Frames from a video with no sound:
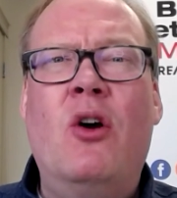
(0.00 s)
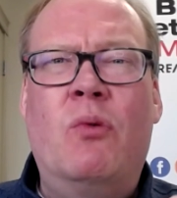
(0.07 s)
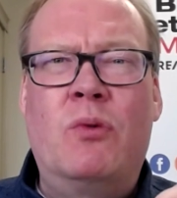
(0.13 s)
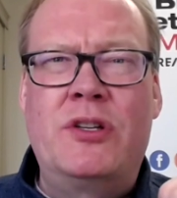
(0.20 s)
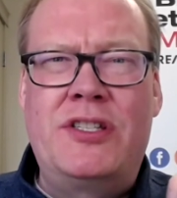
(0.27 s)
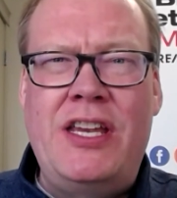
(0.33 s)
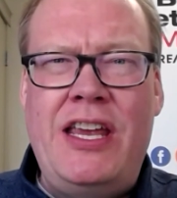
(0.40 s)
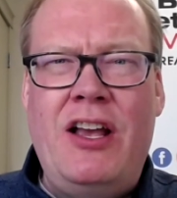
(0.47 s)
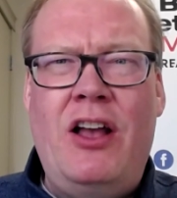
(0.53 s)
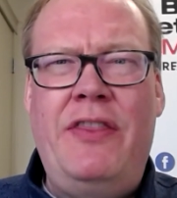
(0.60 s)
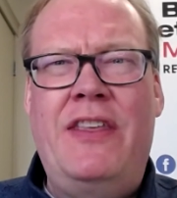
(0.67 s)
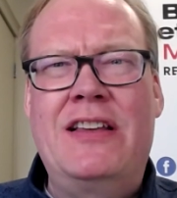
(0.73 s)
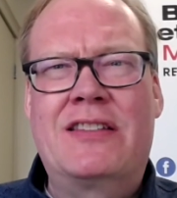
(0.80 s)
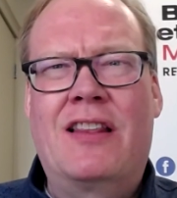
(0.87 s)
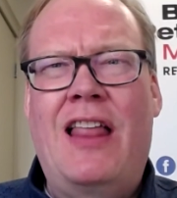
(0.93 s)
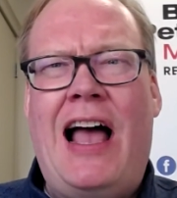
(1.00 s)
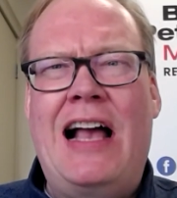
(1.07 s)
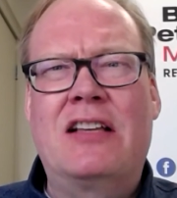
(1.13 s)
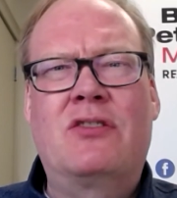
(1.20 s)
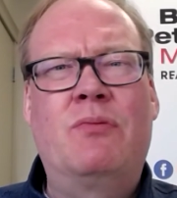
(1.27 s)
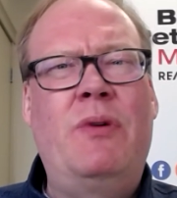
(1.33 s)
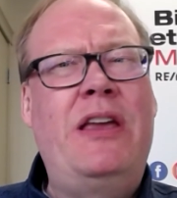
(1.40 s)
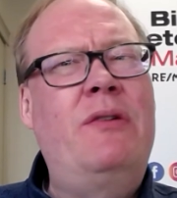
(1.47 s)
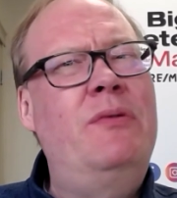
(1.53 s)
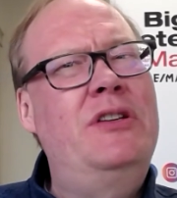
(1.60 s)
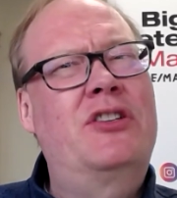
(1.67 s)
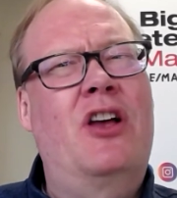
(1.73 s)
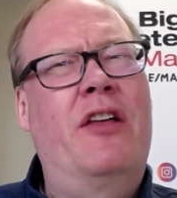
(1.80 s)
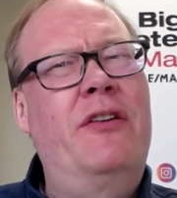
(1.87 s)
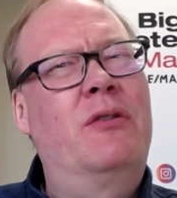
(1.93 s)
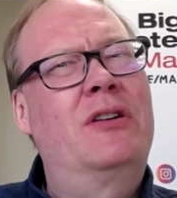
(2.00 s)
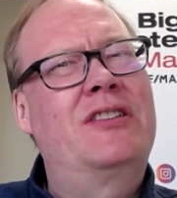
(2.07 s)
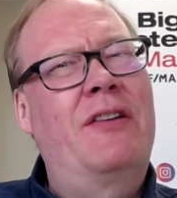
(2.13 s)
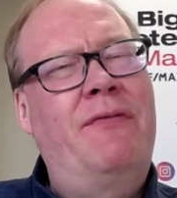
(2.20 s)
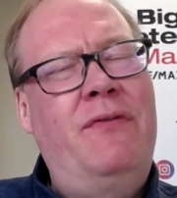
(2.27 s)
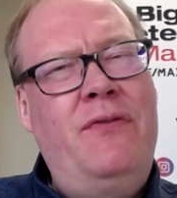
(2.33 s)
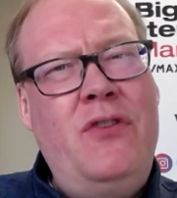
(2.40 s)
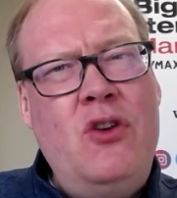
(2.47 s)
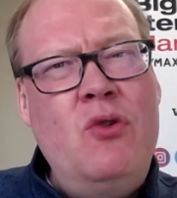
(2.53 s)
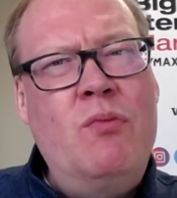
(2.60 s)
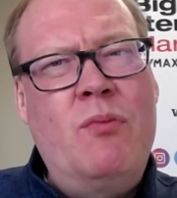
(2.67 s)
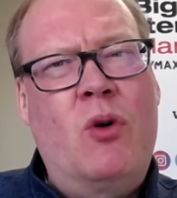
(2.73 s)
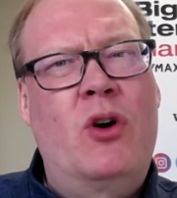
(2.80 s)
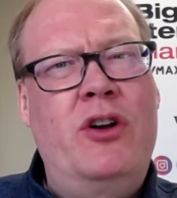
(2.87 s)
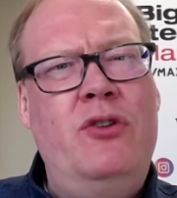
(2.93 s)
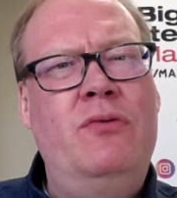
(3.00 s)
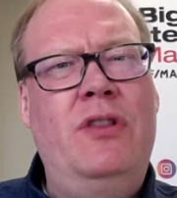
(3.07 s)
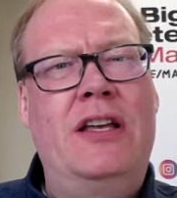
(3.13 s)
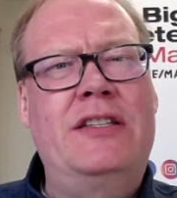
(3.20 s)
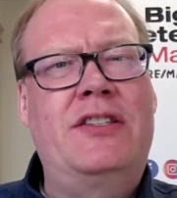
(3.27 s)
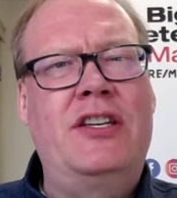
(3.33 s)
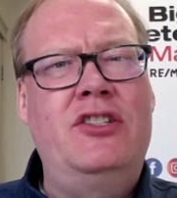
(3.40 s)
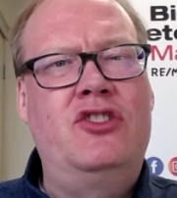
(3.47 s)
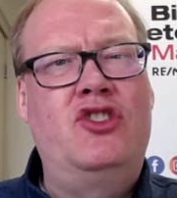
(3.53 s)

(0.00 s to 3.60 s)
We're seeing this last week, we saw there was a few more new listings,